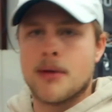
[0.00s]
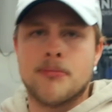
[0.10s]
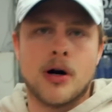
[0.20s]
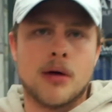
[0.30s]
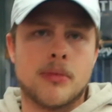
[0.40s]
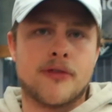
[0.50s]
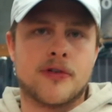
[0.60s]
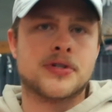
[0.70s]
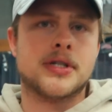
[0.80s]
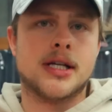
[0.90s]
I bought my
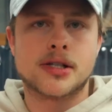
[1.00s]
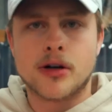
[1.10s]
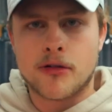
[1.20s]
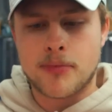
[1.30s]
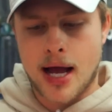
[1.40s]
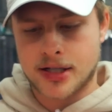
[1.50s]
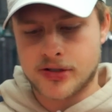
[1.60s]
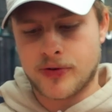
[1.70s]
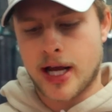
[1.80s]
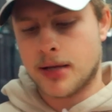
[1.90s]
first disc golf bag.
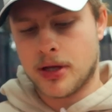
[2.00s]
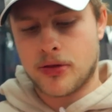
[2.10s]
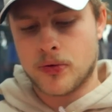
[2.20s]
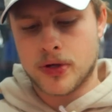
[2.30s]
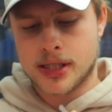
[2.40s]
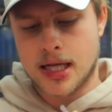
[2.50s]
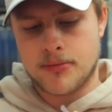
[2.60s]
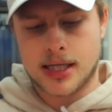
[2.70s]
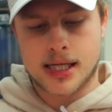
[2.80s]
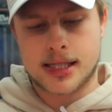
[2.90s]
Just randomly threw this
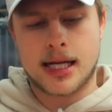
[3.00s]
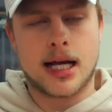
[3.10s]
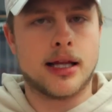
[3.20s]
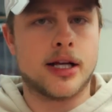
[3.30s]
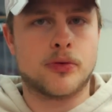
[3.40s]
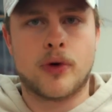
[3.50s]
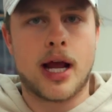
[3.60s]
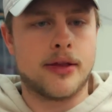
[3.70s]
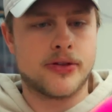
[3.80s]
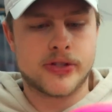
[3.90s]
in because I said I liked
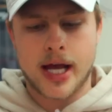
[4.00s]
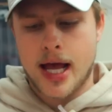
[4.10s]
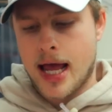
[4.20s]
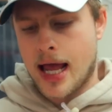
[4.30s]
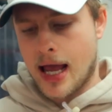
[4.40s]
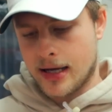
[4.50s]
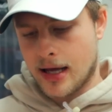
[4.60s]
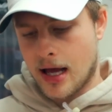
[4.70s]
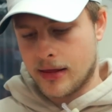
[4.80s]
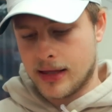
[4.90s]
Wraiths. And
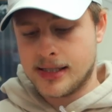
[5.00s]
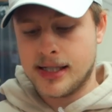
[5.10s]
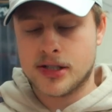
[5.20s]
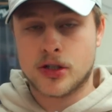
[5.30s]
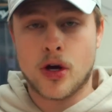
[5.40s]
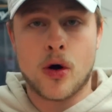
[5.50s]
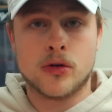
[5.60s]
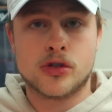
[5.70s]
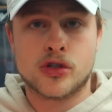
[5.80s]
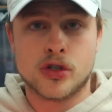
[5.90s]
these things
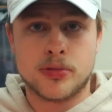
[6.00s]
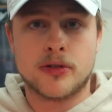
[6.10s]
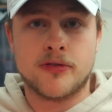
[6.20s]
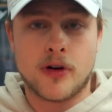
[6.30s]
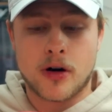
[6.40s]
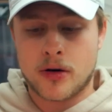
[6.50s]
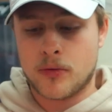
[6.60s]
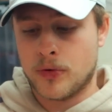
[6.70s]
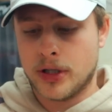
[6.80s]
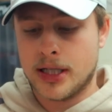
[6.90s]
go super far,
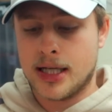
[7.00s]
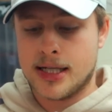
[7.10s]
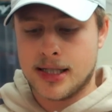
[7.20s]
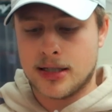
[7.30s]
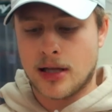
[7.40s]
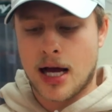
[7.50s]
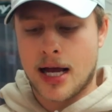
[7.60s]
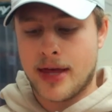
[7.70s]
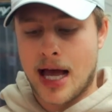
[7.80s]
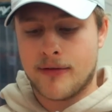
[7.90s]
really easy
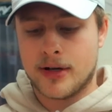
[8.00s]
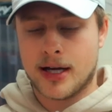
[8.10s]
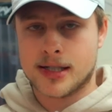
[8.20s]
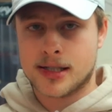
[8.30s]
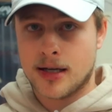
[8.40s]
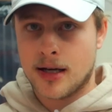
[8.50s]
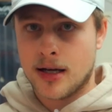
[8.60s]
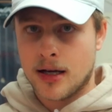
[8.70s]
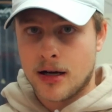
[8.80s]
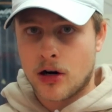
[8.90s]
glide. They have a nice
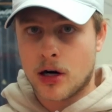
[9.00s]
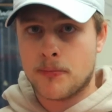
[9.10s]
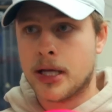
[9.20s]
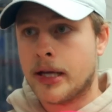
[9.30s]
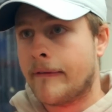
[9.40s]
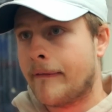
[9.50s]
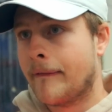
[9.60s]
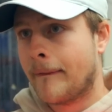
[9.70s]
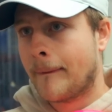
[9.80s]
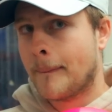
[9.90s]
heartbeat
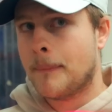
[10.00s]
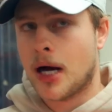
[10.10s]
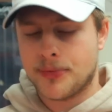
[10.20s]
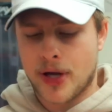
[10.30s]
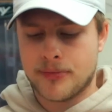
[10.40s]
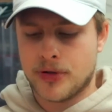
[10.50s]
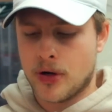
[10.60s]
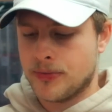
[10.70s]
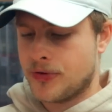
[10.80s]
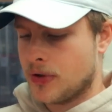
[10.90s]
pop top
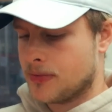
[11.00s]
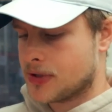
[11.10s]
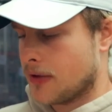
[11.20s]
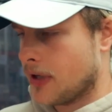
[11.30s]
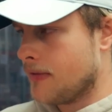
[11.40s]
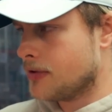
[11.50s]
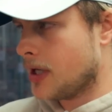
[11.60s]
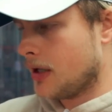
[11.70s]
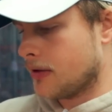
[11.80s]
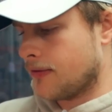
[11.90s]
dome to them. So if you haven't
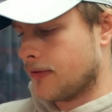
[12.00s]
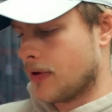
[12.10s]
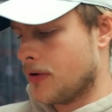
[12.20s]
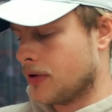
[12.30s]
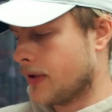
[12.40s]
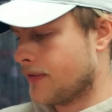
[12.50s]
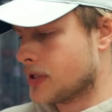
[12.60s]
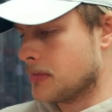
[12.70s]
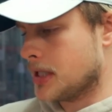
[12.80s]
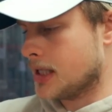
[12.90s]
tried out the Flow and you're looking for
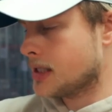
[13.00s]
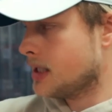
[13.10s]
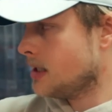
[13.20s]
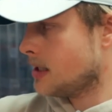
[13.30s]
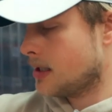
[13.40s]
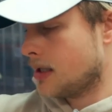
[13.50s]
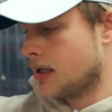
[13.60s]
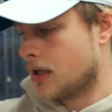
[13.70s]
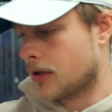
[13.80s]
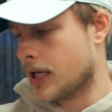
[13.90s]
some distance,
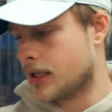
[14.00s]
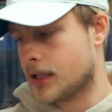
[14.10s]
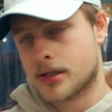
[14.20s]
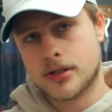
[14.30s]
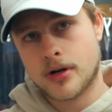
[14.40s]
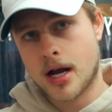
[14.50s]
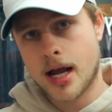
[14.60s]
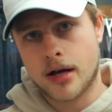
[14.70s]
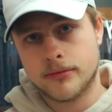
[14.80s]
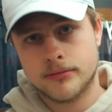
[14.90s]
great disc to try out.